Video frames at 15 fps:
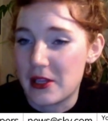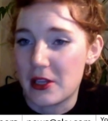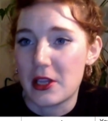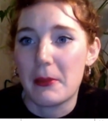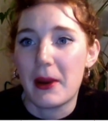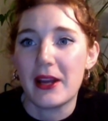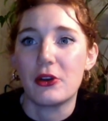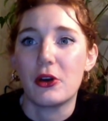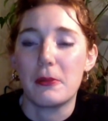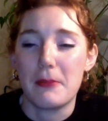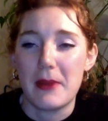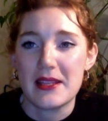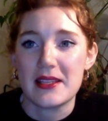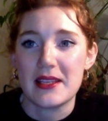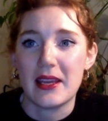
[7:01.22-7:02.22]
though they might not
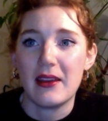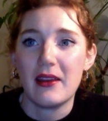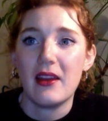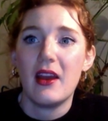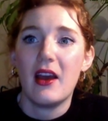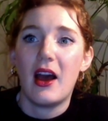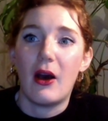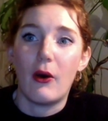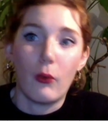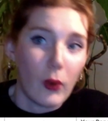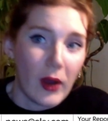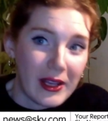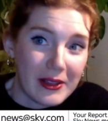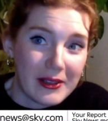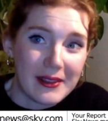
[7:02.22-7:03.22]
admit it,
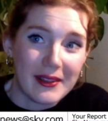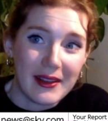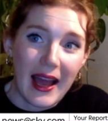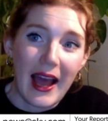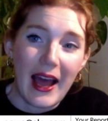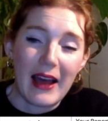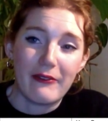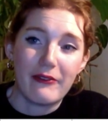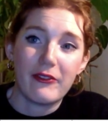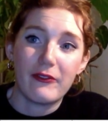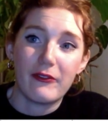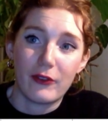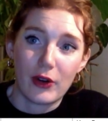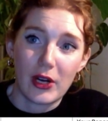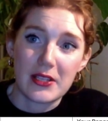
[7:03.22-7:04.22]
will have,
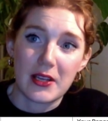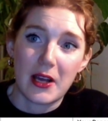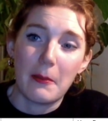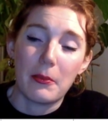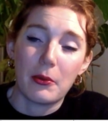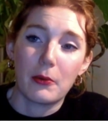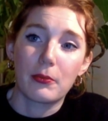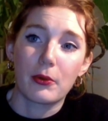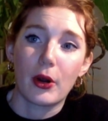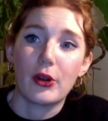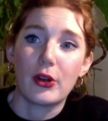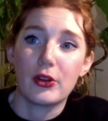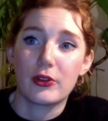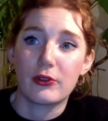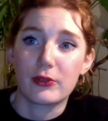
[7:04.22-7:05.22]
for example,
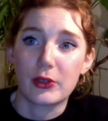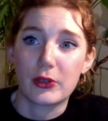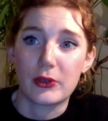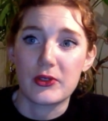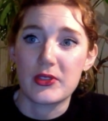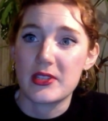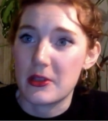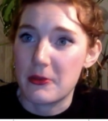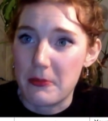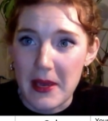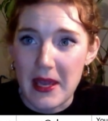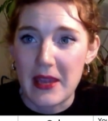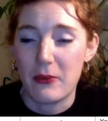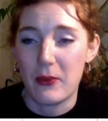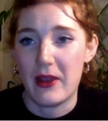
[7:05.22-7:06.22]
broken the rules to
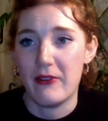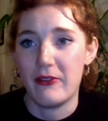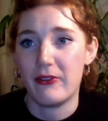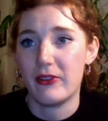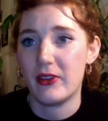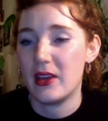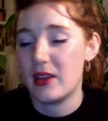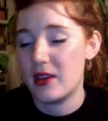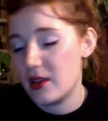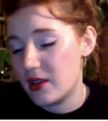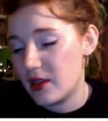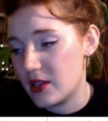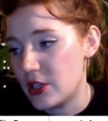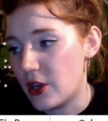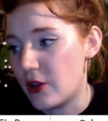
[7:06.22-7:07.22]
be with
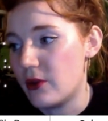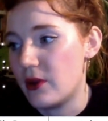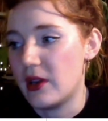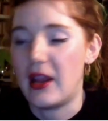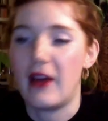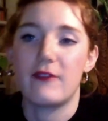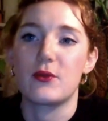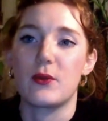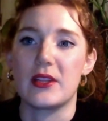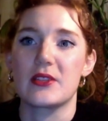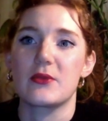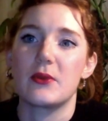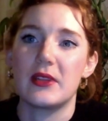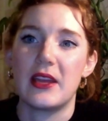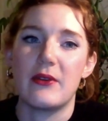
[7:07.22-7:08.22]
loved ones
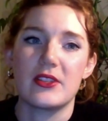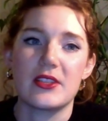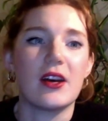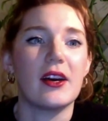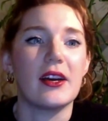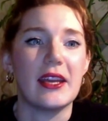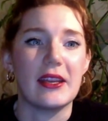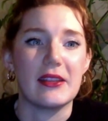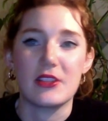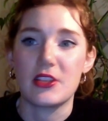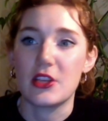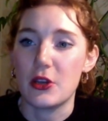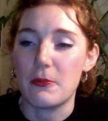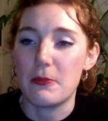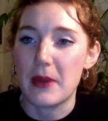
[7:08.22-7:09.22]
when they were dying,
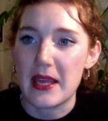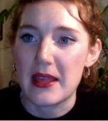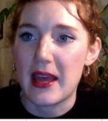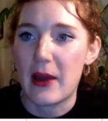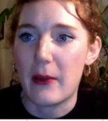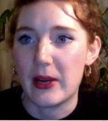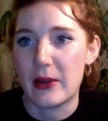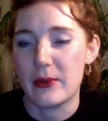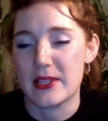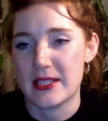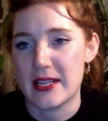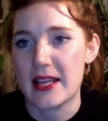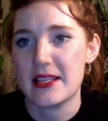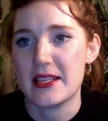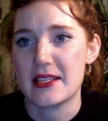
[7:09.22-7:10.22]
to be there when it was
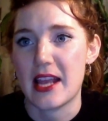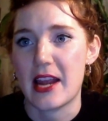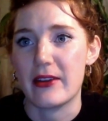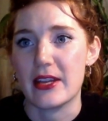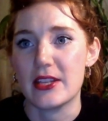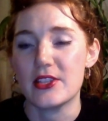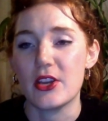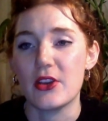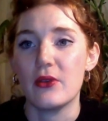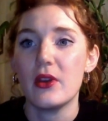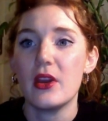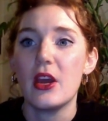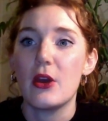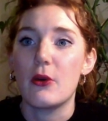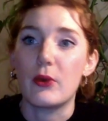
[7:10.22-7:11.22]
necessary,
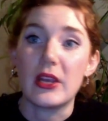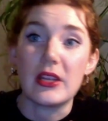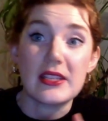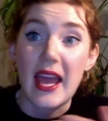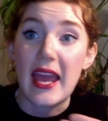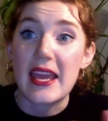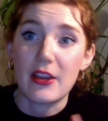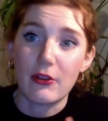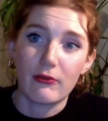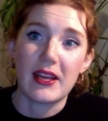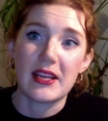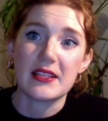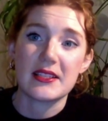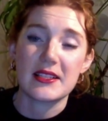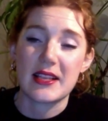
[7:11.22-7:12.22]
we take
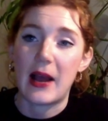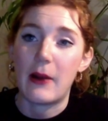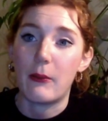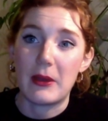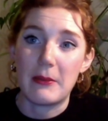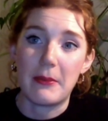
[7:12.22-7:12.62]
risks and we